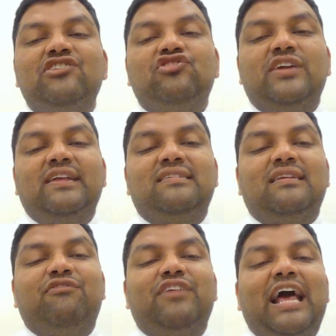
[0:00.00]
sheets in
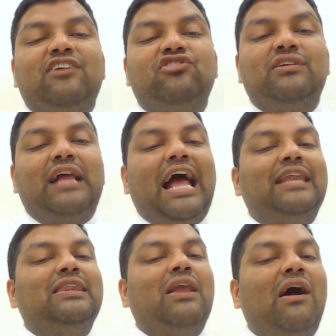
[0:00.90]
the financial
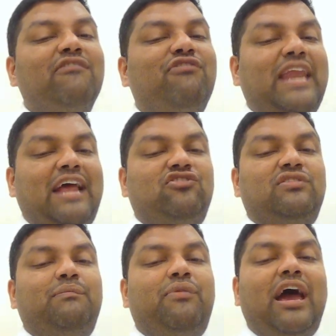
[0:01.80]
and
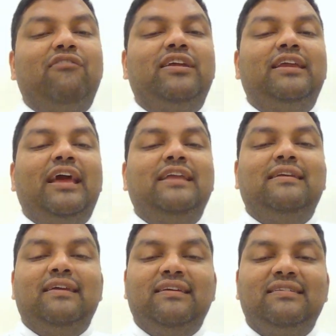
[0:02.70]
non-financial private
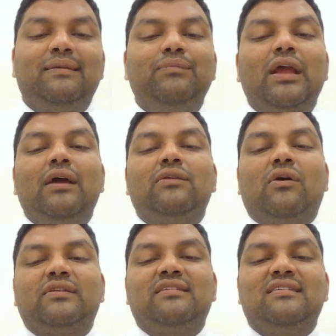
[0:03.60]
entities,
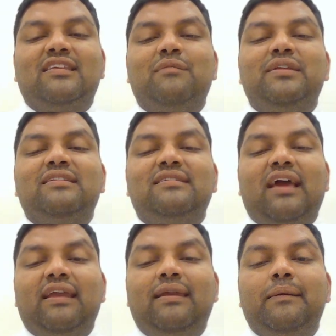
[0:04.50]
Dr. Sitaraman
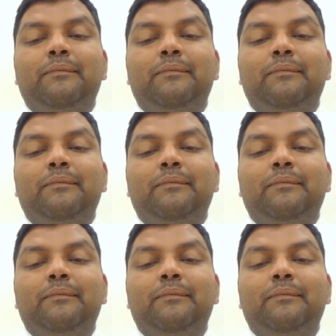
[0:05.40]
said.